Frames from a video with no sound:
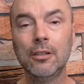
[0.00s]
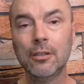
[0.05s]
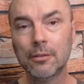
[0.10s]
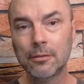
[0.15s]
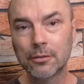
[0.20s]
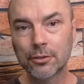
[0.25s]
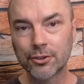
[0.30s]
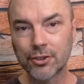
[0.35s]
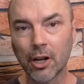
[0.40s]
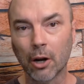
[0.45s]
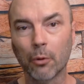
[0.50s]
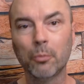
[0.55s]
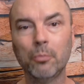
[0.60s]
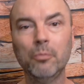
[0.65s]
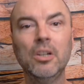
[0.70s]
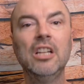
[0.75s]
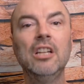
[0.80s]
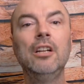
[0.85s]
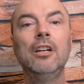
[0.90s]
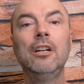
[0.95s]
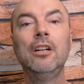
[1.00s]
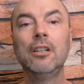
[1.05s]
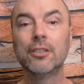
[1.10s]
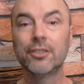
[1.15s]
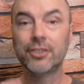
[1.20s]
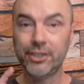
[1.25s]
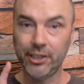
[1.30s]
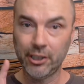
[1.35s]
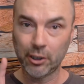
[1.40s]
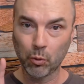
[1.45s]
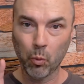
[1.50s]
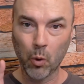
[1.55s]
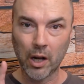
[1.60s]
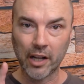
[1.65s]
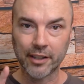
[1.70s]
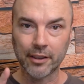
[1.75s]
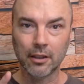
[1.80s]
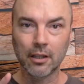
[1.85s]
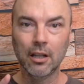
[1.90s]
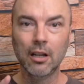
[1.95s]
So, Tier
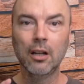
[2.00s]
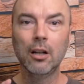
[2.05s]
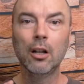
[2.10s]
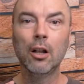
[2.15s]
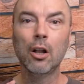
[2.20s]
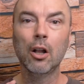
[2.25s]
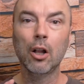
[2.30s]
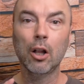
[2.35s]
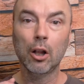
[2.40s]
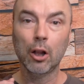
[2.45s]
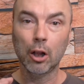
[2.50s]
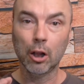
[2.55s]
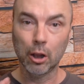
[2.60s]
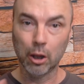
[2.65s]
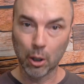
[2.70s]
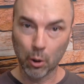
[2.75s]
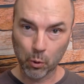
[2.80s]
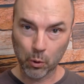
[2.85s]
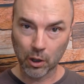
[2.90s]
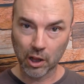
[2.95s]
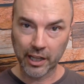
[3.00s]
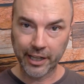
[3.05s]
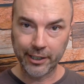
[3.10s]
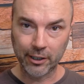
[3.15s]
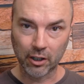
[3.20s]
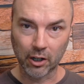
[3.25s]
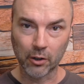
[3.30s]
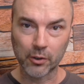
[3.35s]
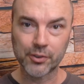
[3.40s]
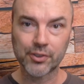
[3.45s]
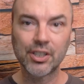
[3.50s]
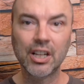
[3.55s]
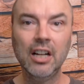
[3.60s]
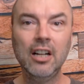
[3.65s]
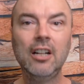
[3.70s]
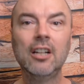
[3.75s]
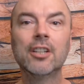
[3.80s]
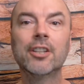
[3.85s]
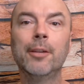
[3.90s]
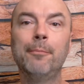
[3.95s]
1, Local Heroes.
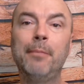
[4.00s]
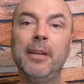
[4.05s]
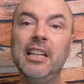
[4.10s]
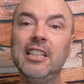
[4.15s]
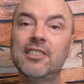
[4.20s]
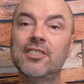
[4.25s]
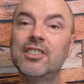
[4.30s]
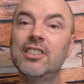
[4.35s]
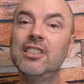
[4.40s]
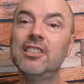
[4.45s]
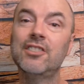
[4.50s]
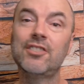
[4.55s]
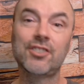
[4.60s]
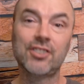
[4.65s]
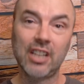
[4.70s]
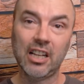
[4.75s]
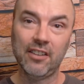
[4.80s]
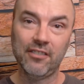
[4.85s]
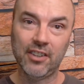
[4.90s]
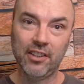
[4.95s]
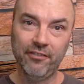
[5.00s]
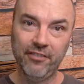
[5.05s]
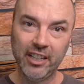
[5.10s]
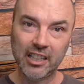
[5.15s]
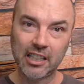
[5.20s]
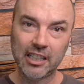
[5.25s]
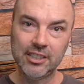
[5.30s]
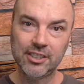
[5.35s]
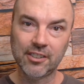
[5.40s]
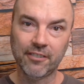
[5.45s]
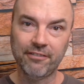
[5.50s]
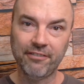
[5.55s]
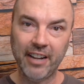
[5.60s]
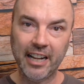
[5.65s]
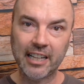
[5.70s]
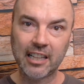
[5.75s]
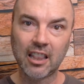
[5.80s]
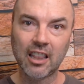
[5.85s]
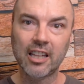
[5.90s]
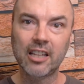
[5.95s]
The PCs save the village of
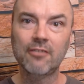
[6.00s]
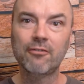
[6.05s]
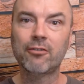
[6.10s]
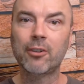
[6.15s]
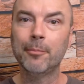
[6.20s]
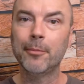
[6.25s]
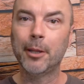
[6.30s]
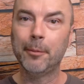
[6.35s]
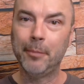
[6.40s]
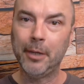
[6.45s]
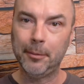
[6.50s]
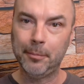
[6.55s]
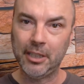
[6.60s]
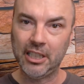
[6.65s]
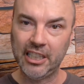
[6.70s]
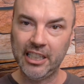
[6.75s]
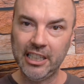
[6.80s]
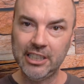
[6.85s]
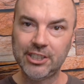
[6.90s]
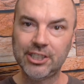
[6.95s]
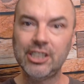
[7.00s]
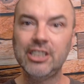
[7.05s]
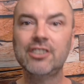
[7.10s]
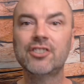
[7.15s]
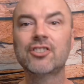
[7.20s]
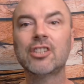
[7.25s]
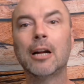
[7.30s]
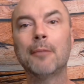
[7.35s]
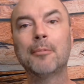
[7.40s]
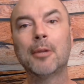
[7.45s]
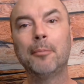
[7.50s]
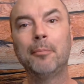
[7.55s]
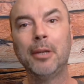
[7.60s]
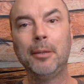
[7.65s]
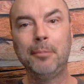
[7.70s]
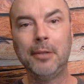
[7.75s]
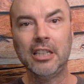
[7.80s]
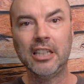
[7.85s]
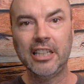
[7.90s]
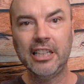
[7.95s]
Phandalin from the BBEG, stop the
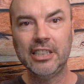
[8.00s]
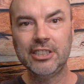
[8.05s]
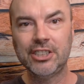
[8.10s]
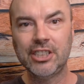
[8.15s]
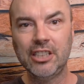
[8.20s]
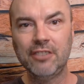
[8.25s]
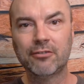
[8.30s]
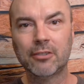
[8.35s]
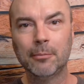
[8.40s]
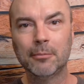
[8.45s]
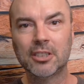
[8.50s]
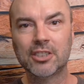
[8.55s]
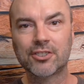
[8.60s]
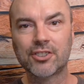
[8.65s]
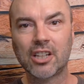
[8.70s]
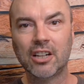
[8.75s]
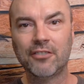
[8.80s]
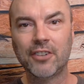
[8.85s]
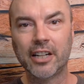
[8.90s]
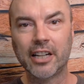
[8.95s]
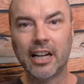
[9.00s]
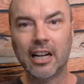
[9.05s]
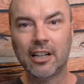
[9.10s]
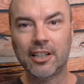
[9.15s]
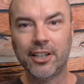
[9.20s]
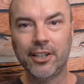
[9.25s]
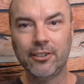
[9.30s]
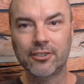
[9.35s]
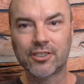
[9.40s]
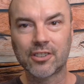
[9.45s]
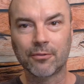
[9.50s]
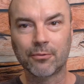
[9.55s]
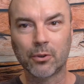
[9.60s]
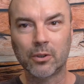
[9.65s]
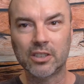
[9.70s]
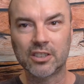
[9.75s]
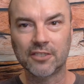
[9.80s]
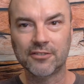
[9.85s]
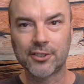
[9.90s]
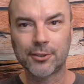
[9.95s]
BBEG from discovering how to use the
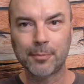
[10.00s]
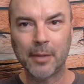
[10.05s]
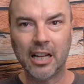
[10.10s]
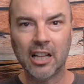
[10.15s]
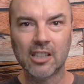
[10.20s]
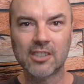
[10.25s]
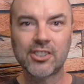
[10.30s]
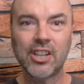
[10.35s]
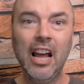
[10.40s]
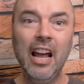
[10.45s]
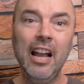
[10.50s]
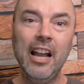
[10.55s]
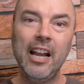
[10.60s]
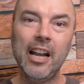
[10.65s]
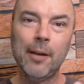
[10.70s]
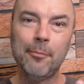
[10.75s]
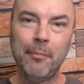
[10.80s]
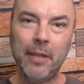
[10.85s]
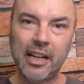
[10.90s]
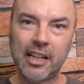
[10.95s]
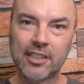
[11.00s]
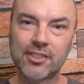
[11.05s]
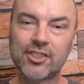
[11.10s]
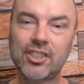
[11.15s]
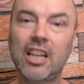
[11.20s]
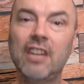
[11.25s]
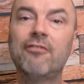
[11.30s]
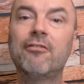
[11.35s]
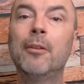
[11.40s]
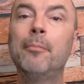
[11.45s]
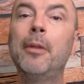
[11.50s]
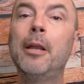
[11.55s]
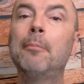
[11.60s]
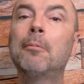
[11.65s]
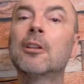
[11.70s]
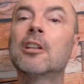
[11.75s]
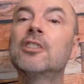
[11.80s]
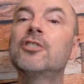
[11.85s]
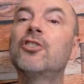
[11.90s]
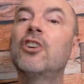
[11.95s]
Forge of Spells, and make it safe for people
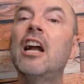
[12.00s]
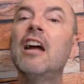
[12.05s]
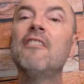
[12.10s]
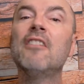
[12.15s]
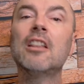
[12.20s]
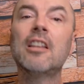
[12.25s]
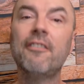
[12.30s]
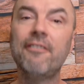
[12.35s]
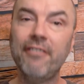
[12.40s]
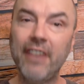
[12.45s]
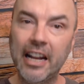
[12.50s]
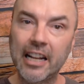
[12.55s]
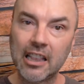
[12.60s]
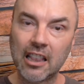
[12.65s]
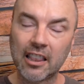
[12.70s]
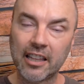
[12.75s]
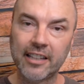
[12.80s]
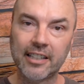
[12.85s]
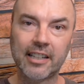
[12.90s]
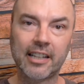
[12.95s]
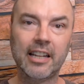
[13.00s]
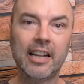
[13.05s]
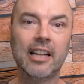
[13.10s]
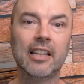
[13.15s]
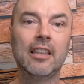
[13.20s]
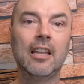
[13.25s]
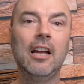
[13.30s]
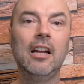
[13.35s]
to travel to Phandalin again.